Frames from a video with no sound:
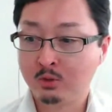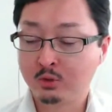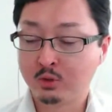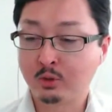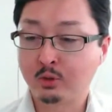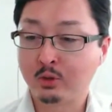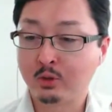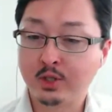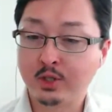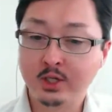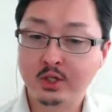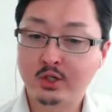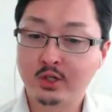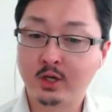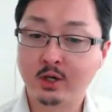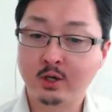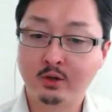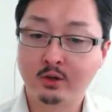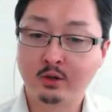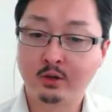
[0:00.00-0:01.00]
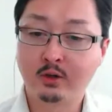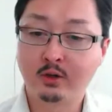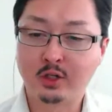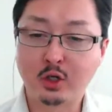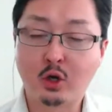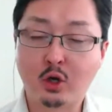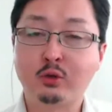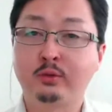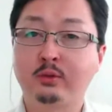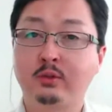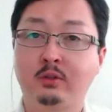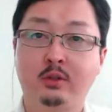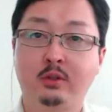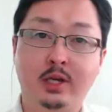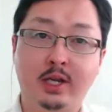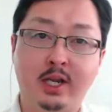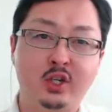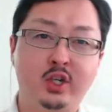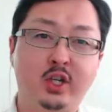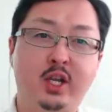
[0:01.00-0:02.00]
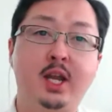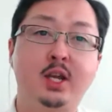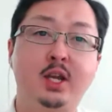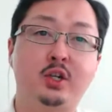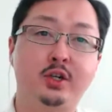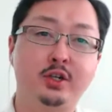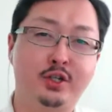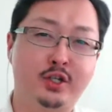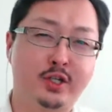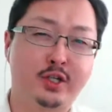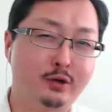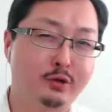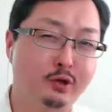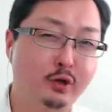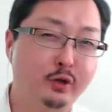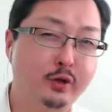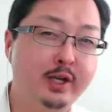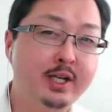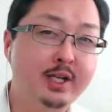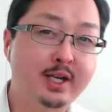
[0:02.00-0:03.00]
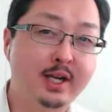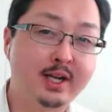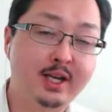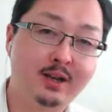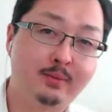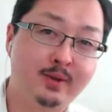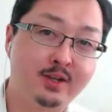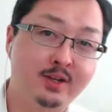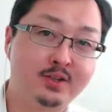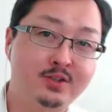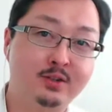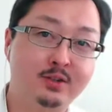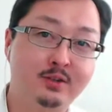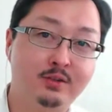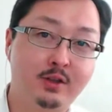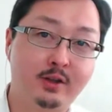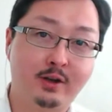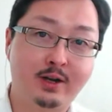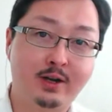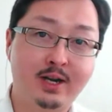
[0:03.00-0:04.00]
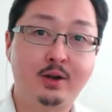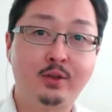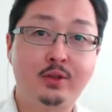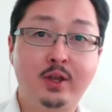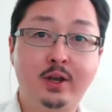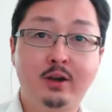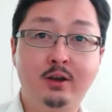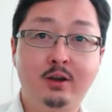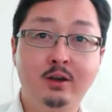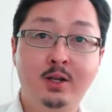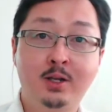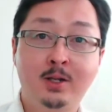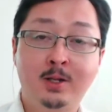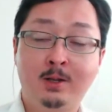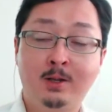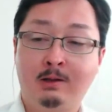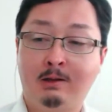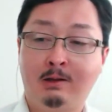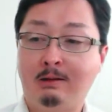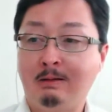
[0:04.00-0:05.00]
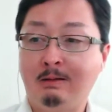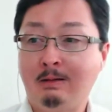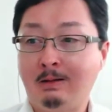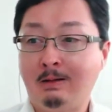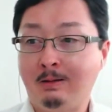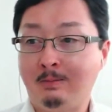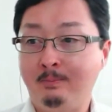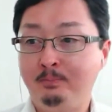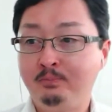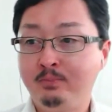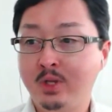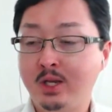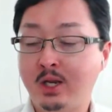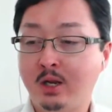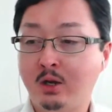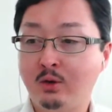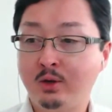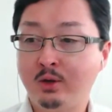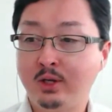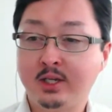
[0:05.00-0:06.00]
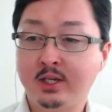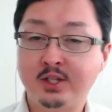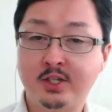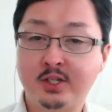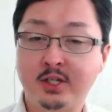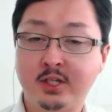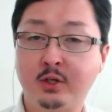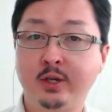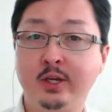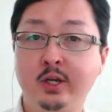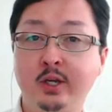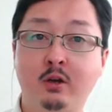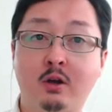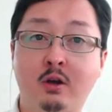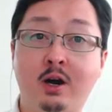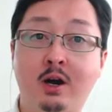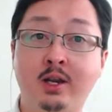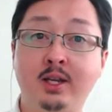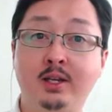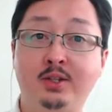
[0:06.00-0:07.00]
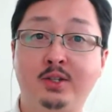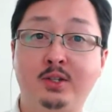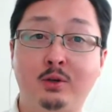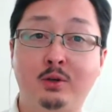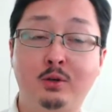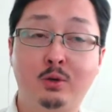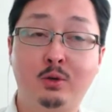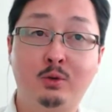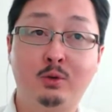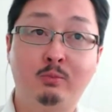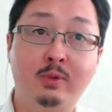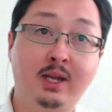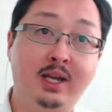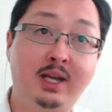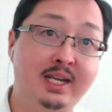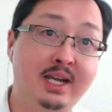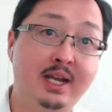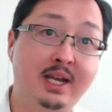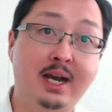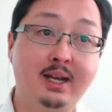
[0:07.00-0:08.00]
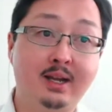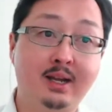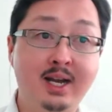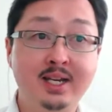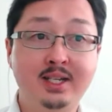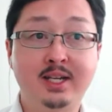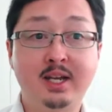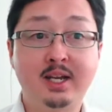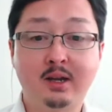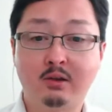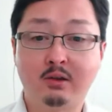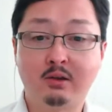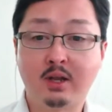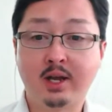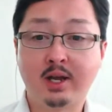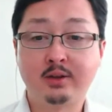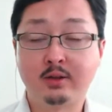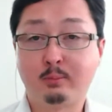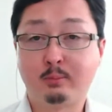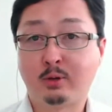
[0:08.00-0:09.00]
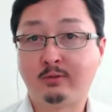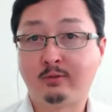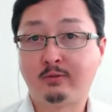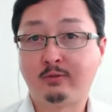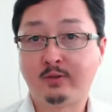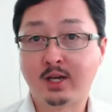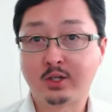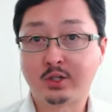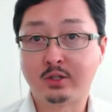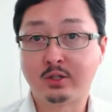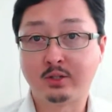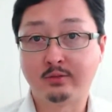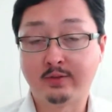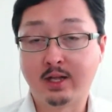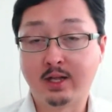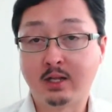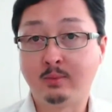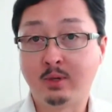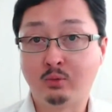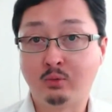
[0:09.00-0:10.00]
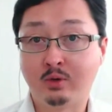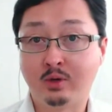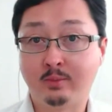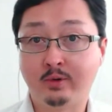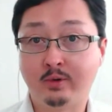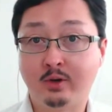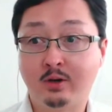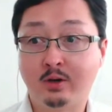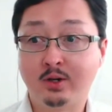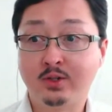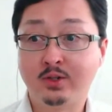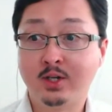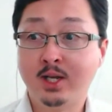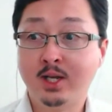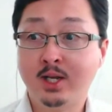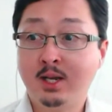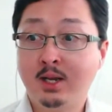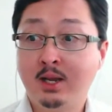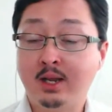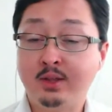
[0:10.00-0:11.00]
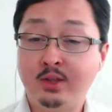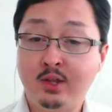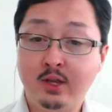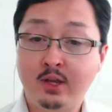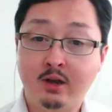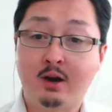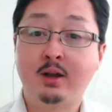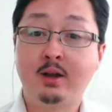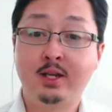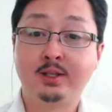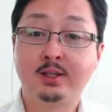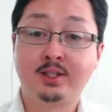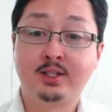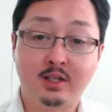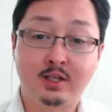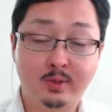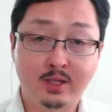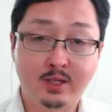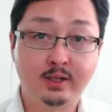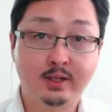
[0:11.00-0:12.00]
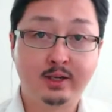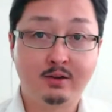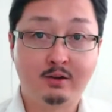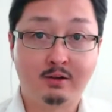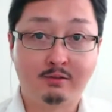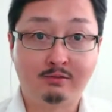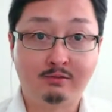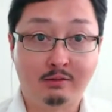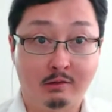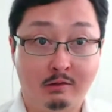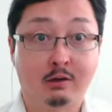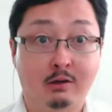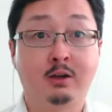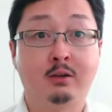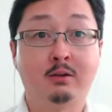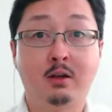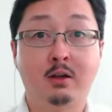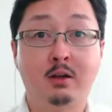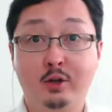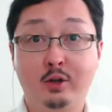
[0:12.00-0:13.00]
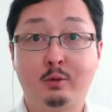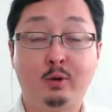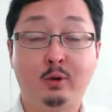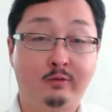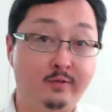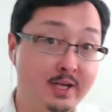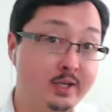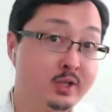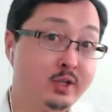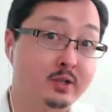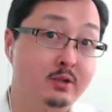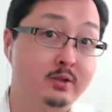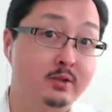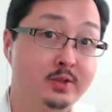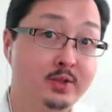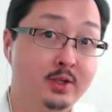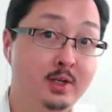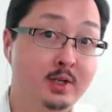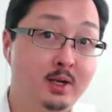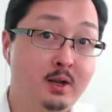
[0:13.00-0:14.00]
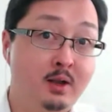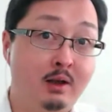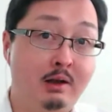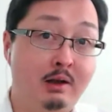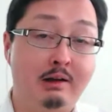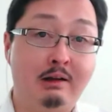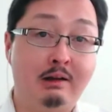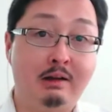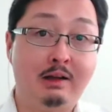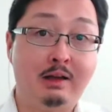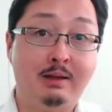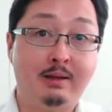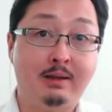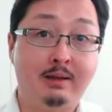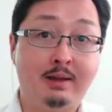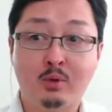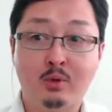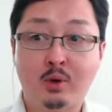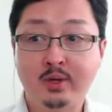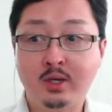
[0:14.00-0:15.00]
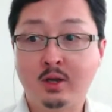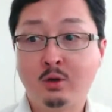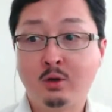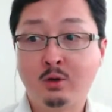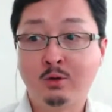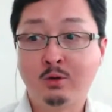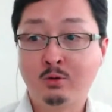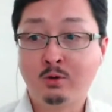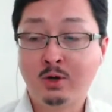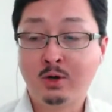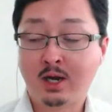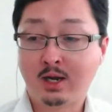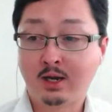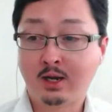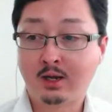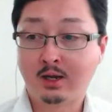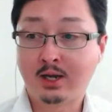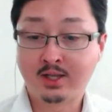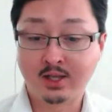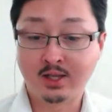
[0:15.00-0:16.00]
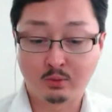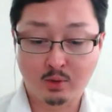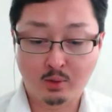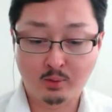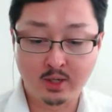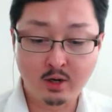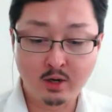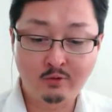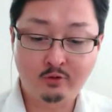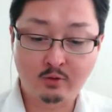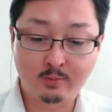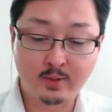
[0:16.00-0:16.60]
sort of the shared adult education shared learning dynamics that are out there, you know, and considering your audience. So again, I attend a lot of the professional development webinars, and the audience typically are other professionals. And what we know, I think what we know